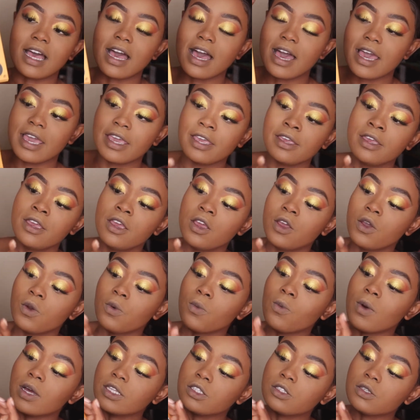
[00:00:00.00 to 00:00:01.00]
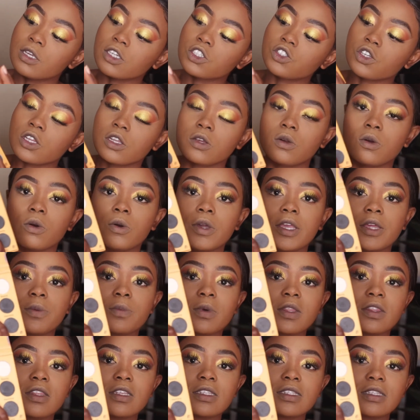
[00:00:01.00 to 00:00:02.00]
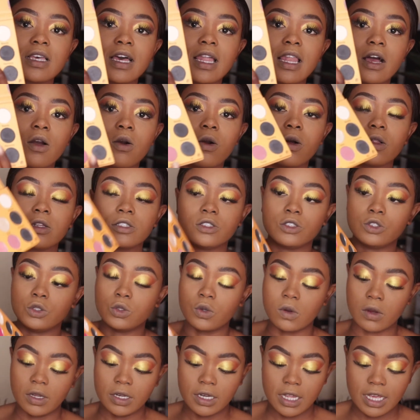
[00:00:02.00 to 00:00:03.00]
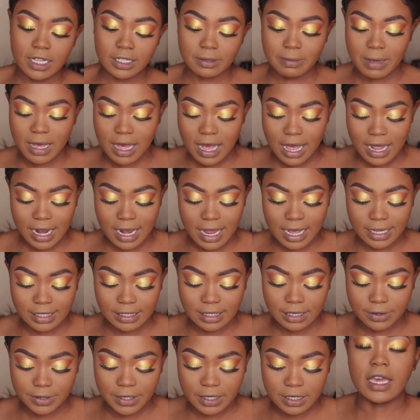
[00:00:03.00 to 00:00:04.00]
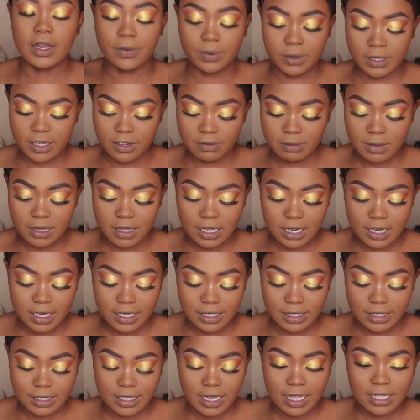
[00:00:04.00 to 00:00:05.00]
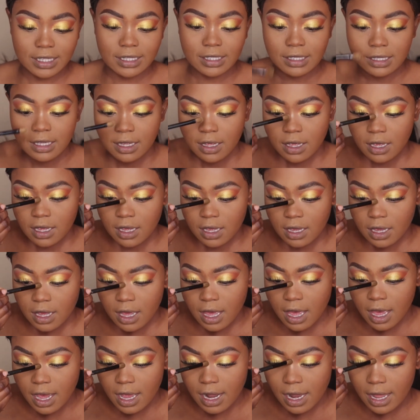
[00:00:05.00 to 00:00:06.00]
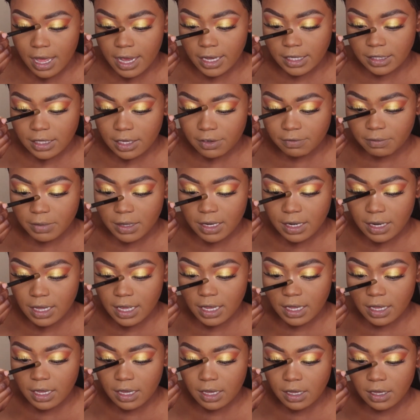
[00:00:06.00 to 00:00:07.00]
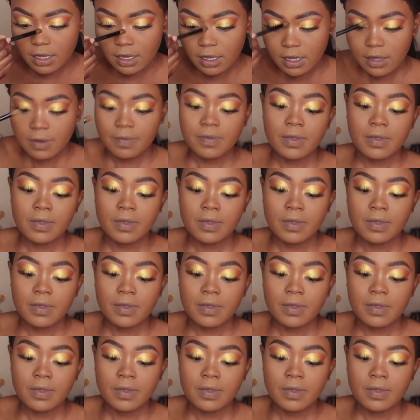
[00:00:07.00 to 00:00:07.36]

I want to actually go in with this color called Dawn as my highlighter. Yeah, it will give me that intense highlight. I've been liking